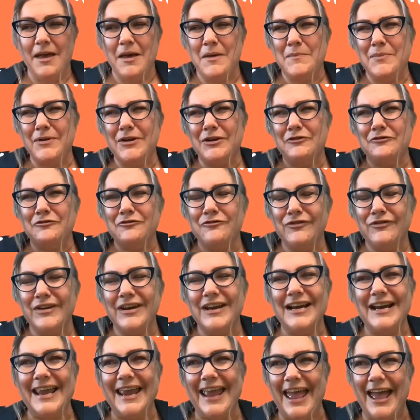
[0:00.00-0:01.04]
but it
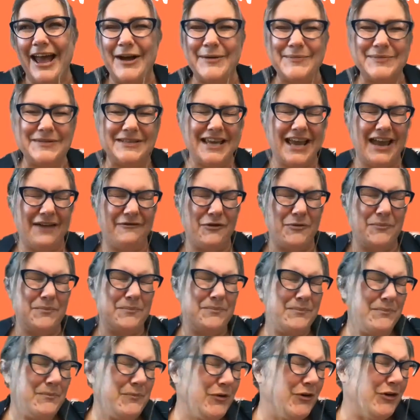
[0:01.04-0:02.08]
really helps to have a
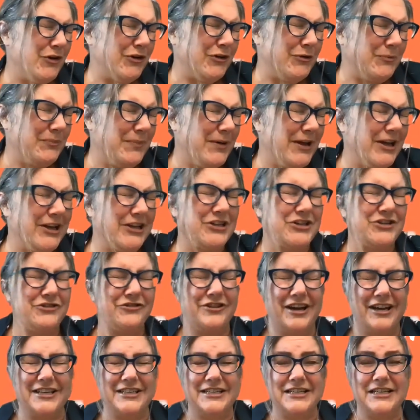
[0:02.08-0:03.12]
good picture and
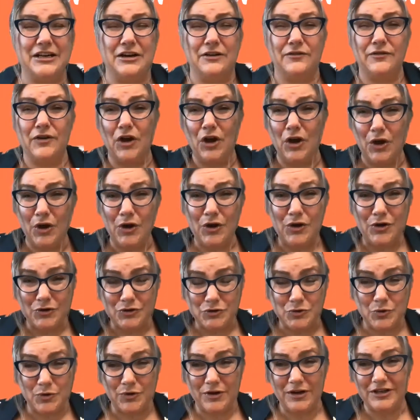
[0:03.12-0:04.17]
idea of who you're
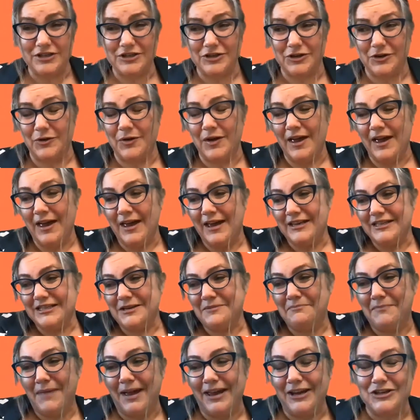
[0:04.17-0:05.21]
talking to
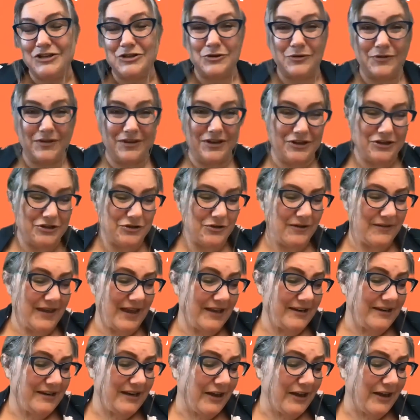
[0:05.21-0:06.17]
make sure that you're doing that.